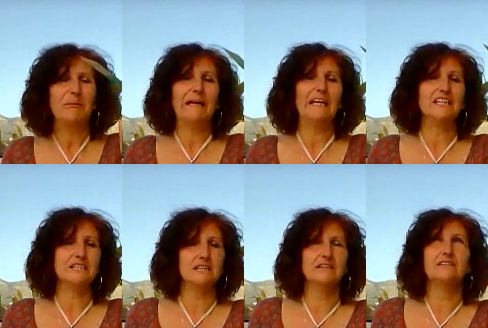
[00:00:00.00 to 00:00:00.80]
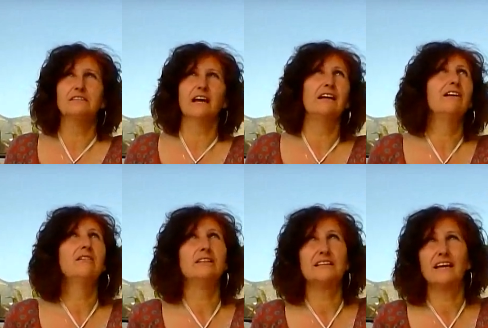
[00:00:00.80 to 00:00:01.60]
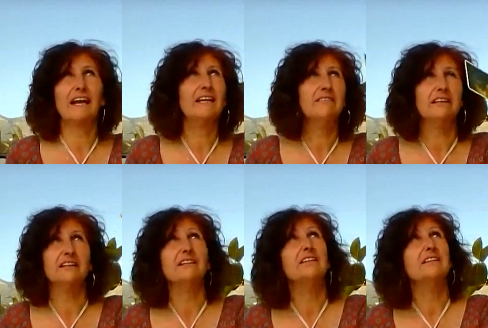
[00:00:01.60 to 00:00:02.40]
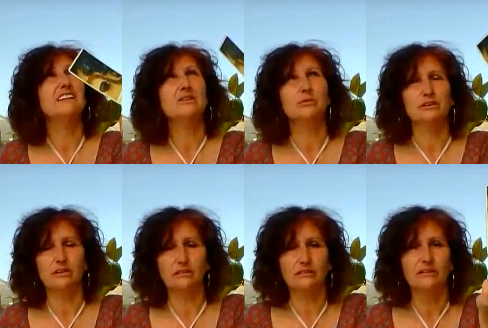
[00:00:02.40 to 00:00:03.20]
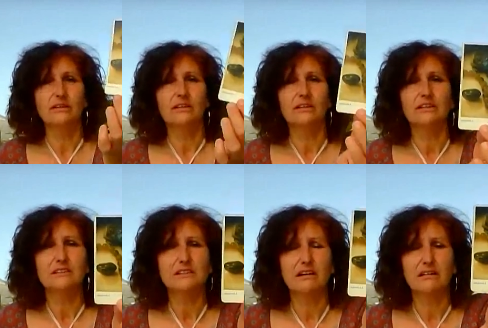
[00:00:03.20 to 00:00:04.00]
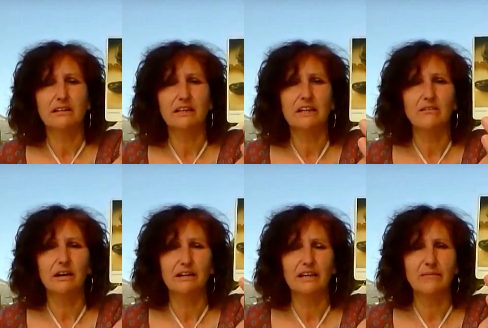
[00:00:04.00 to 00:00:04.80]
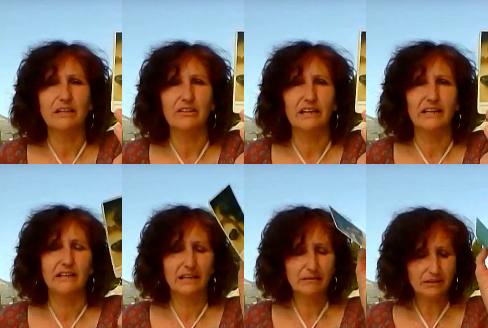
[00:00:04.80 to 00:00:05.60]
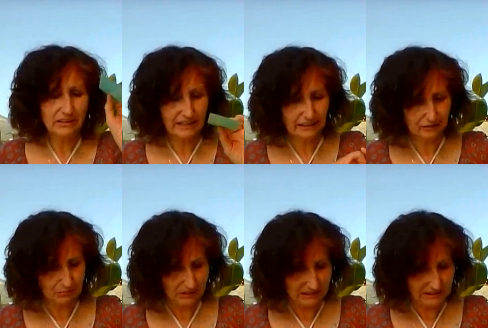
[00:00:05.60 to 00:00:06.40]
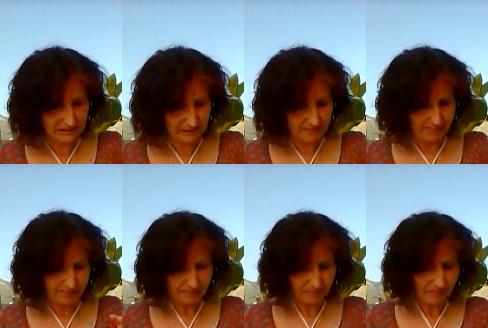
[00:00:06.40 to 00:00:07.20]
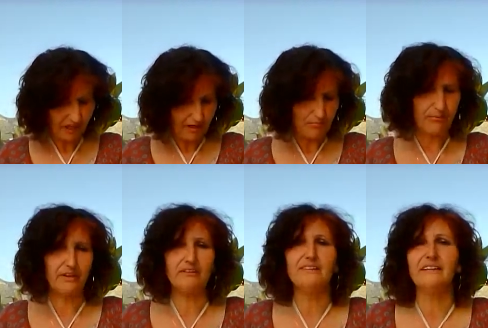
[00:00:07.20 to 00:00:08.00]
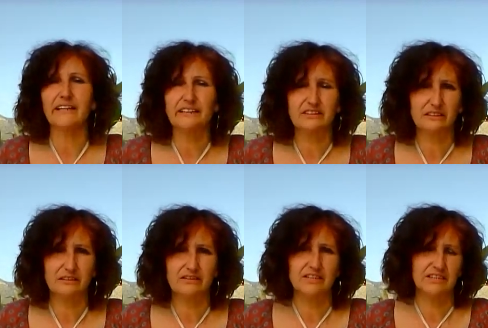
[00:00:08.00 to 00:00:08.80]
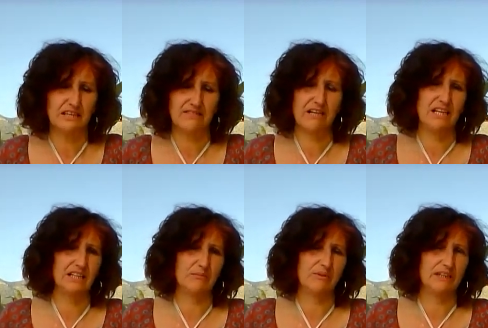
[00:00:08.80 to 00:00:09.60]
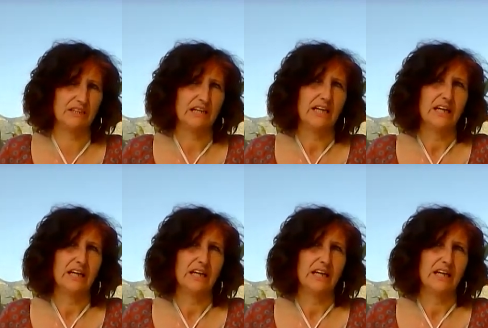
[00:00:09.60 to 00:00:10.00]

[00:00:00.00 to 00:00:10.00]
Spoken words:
patience and know that anyway it will go. So here you are, Labradorite. Labradorite means protect yourself a little bit.